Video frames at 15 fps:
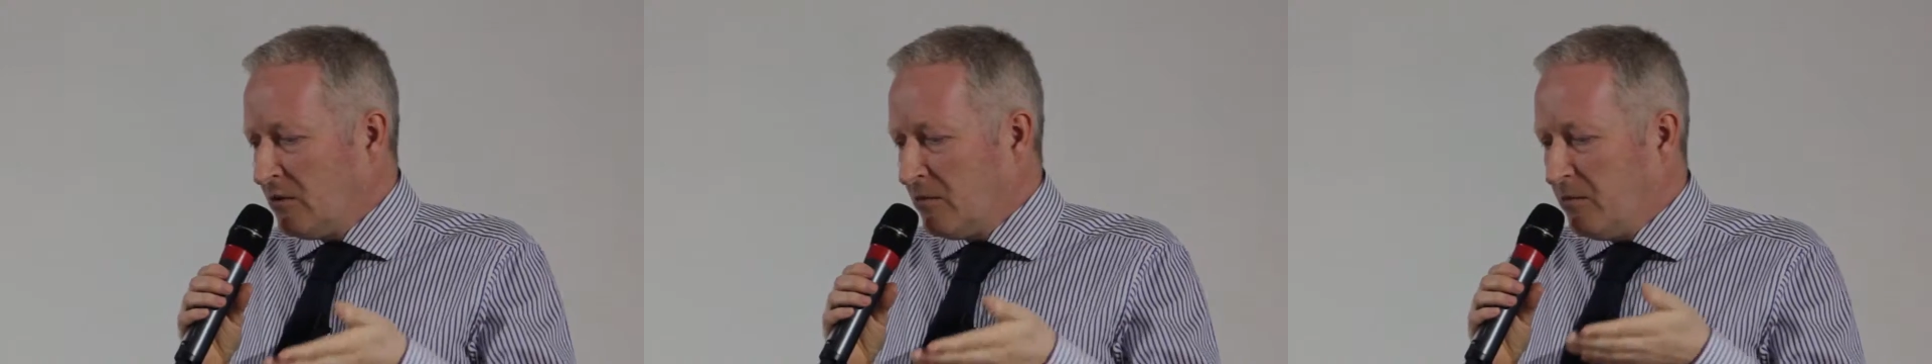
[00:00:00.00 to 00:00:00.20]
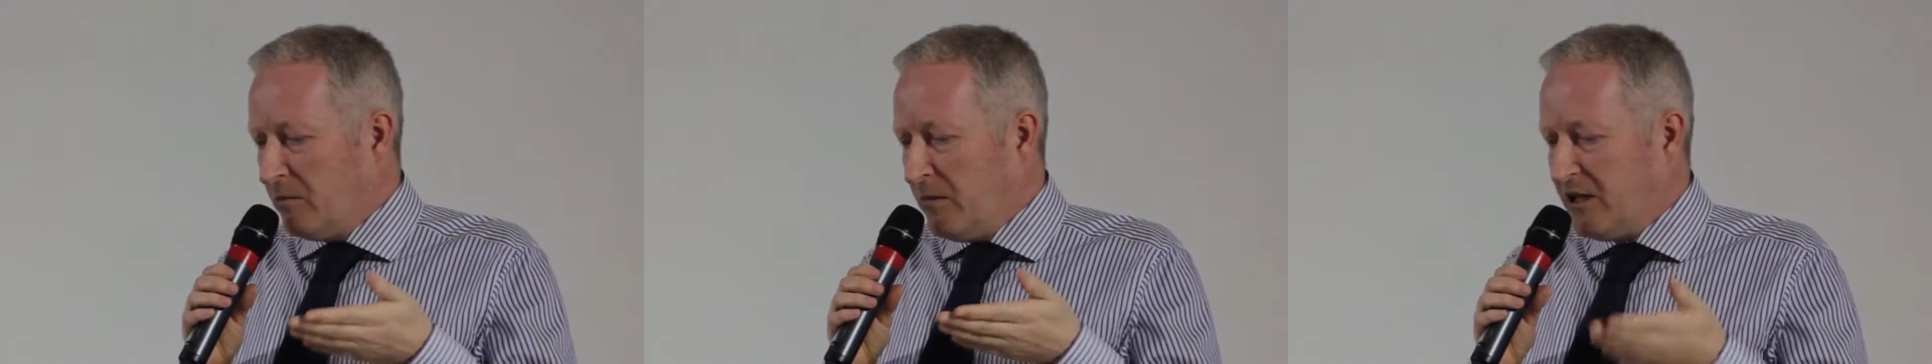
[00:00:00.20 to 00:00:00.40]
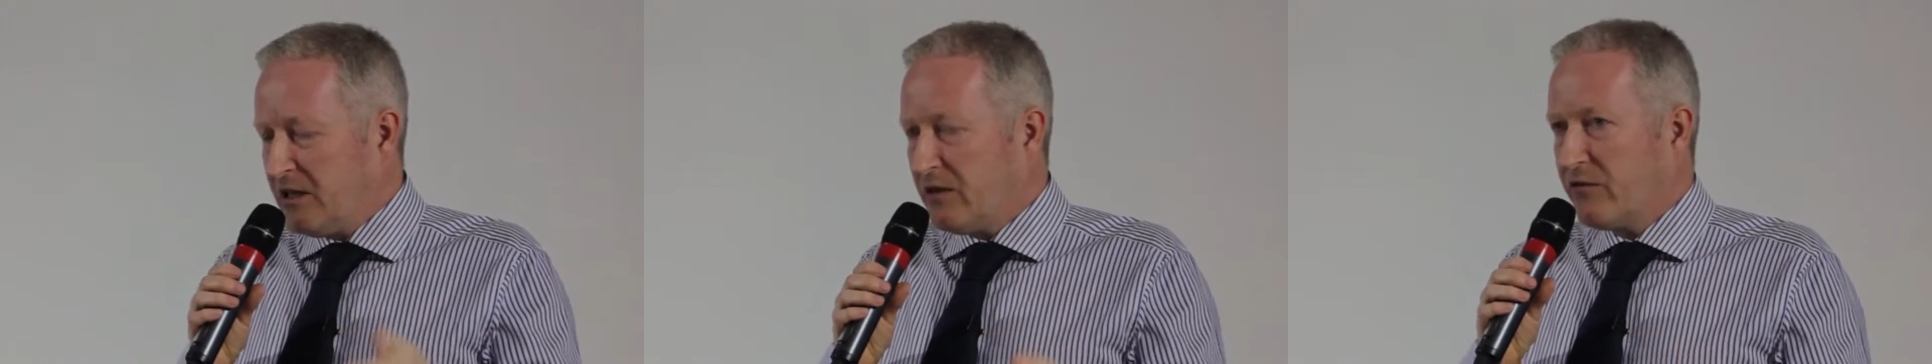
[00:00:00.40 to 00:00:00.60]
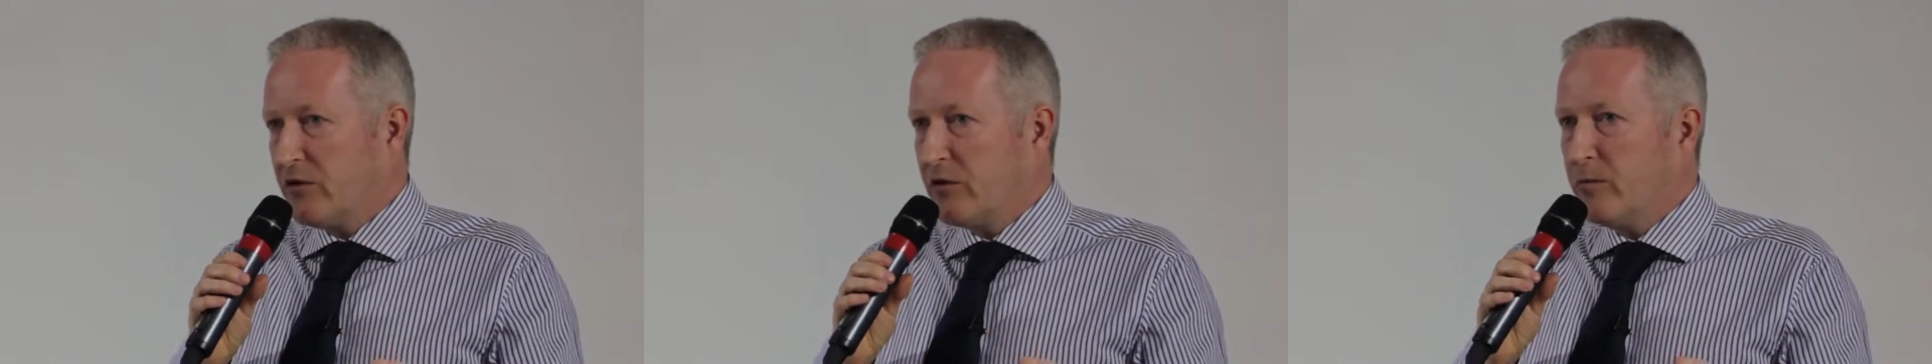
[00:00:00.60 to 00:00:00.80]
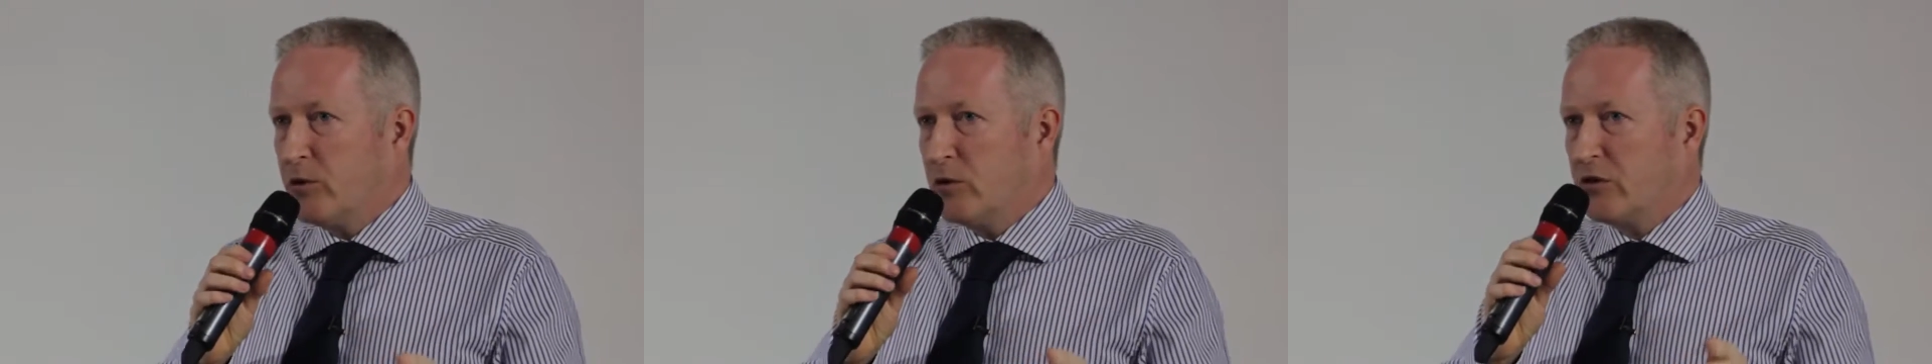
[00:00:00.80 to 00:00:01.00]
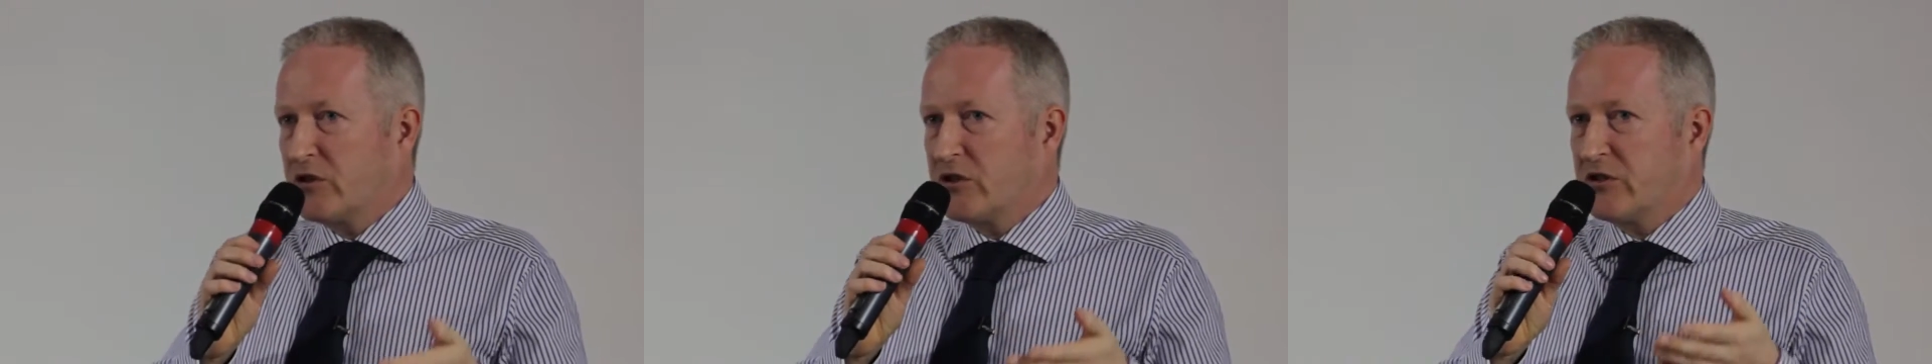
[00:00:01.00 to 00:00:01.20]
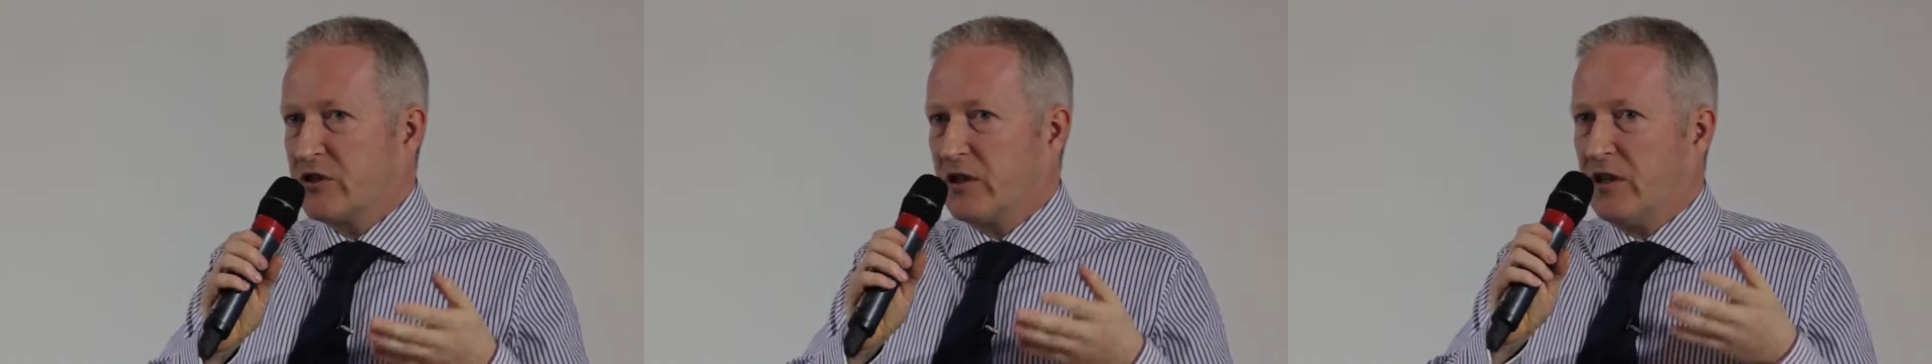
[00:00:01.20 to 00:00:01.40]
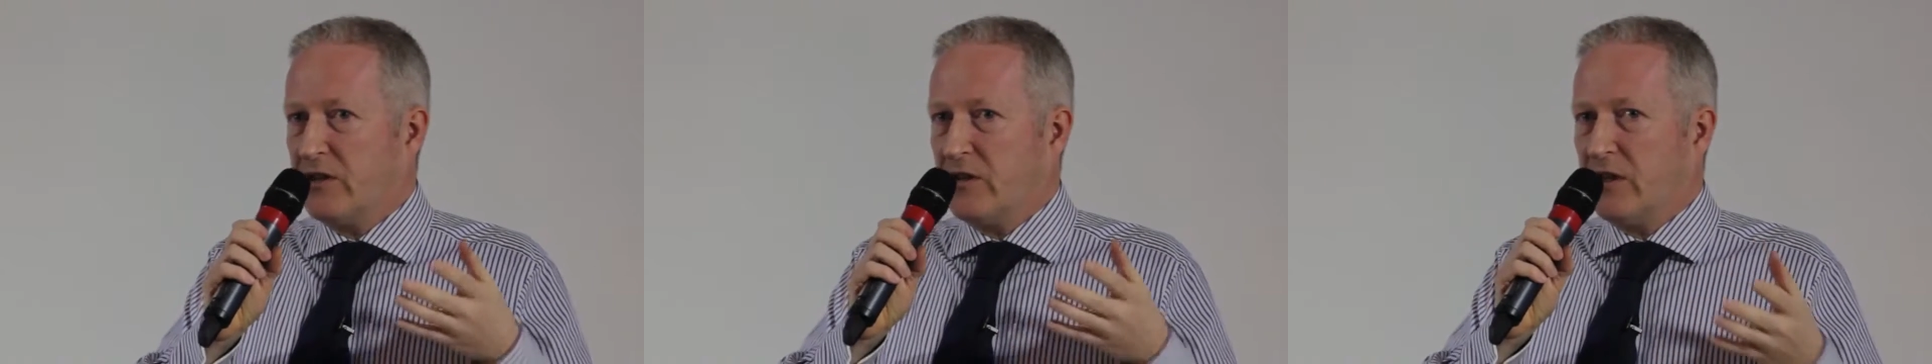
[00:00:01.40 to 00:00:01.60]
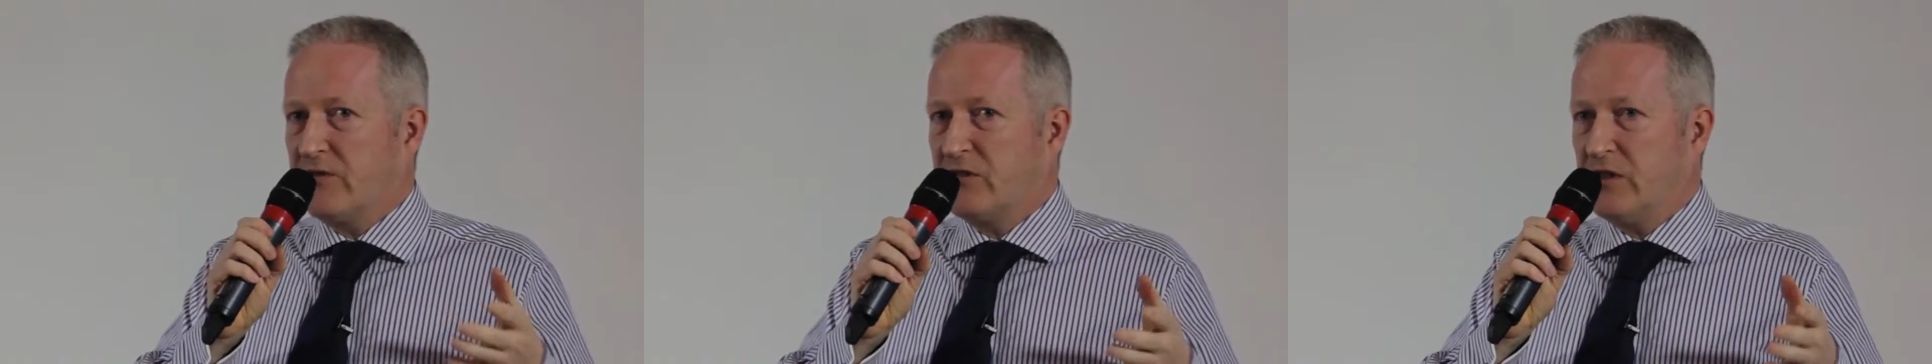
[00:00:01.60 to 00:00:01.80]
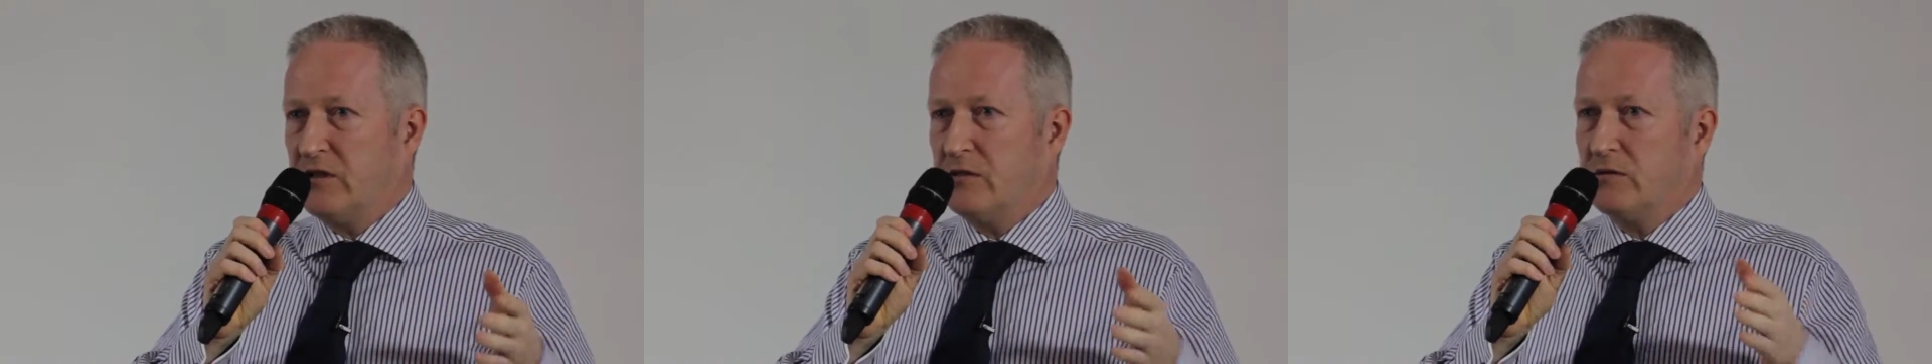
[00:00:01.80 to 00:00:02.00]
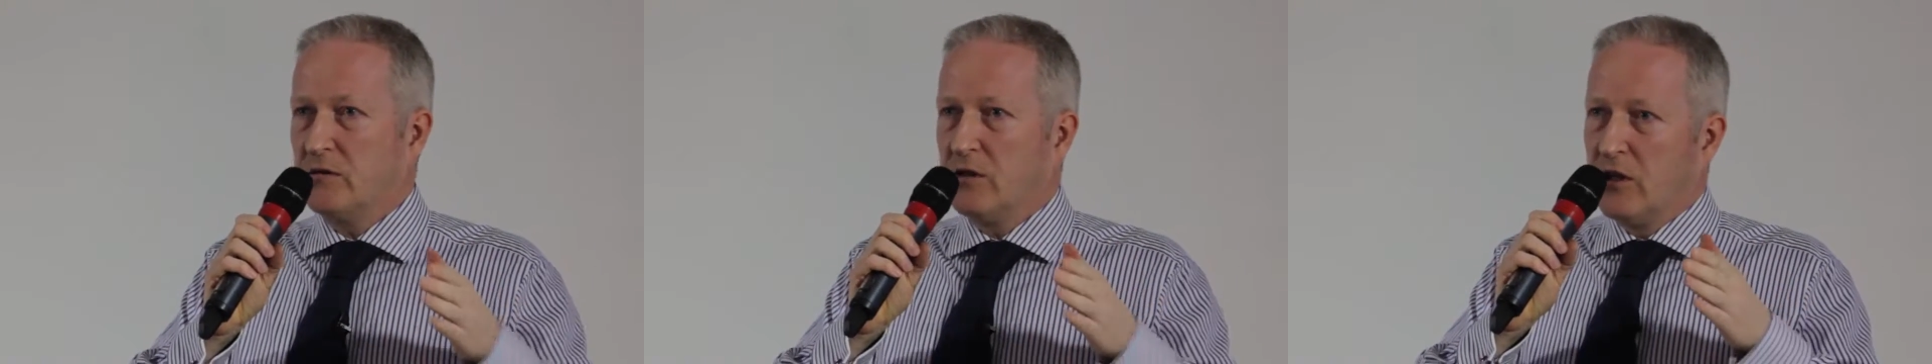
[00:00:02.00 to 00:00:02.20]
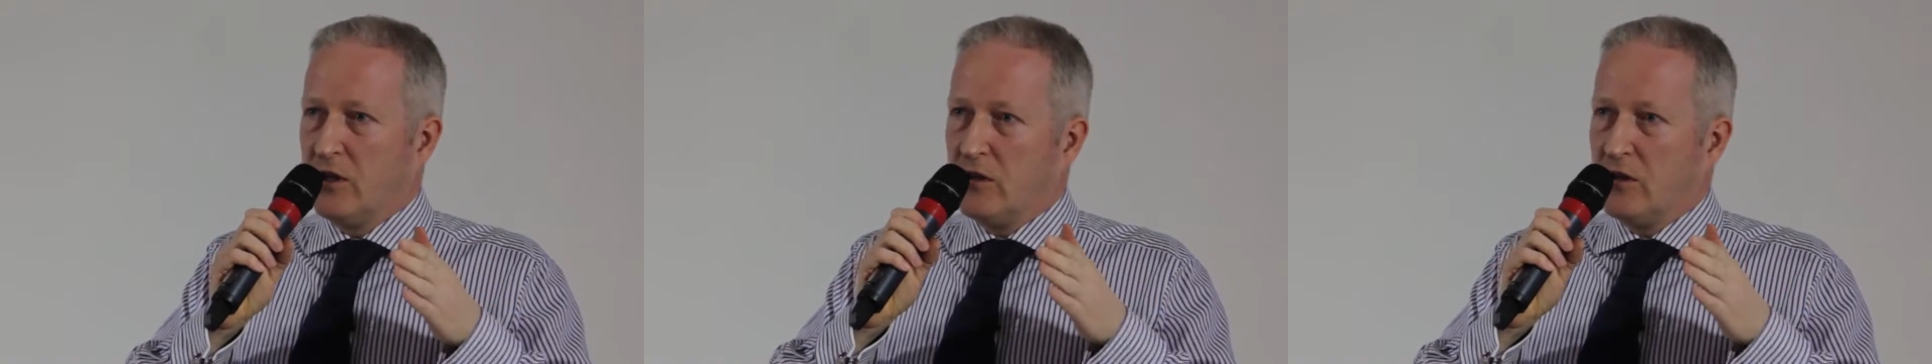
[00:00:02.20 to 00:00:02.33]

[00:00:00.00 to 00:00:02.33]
many of the reports that I've seen